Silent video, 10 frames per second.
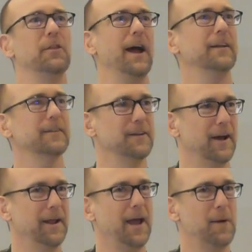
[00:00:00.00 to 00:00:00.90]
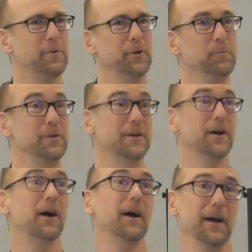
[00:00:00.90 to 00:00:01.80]
that did not happen
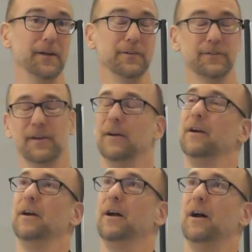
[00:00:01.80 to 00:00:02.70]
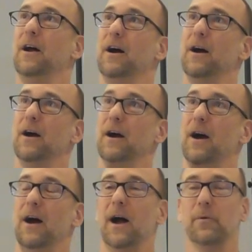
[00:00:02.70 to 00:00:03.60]
because uh,
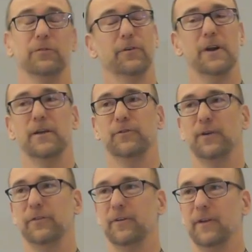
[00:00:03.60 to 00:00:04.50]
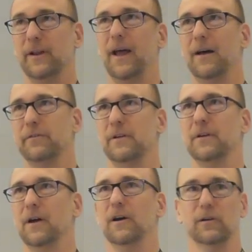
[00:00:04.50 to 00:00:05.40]
I was very interested in
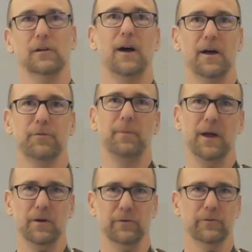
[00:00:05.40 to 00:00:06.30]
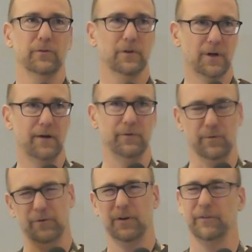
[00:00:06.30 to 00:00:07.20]
having a cloth bound
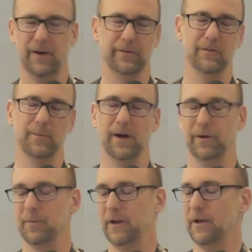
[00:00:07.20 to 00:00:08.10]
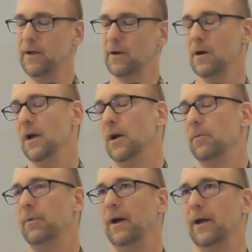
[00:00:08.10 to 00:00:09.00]
cover, which I'll talk to you about in a minute here.
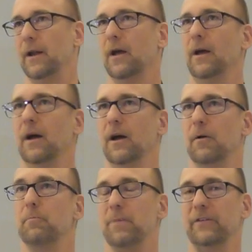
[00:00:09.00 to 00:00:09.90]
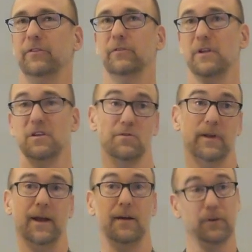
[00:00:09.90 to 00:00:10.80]
But uh, basically, you
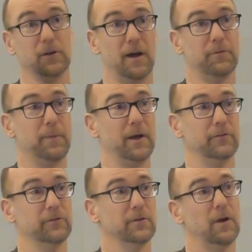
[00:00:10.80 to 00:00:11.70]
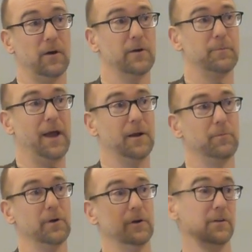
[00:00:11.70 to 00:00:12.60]
can have a cloth bound hardback
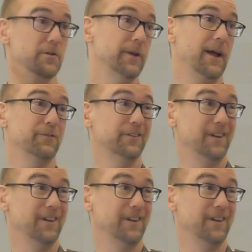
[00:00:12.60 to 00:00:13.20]
book, you can have a